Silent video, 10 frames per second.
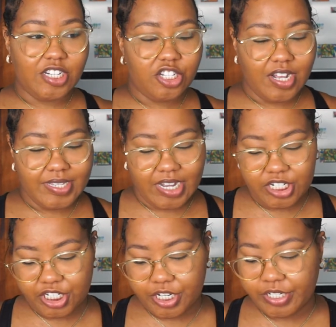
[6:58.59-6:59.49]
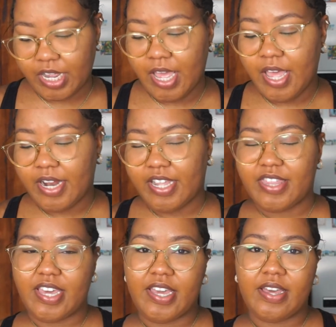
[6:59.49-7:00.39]
transaction. The
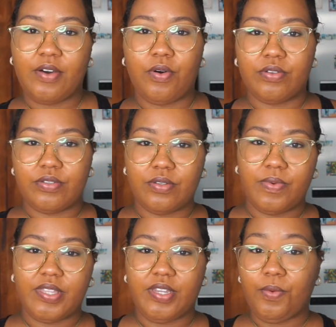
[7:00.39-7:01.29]
thing also with the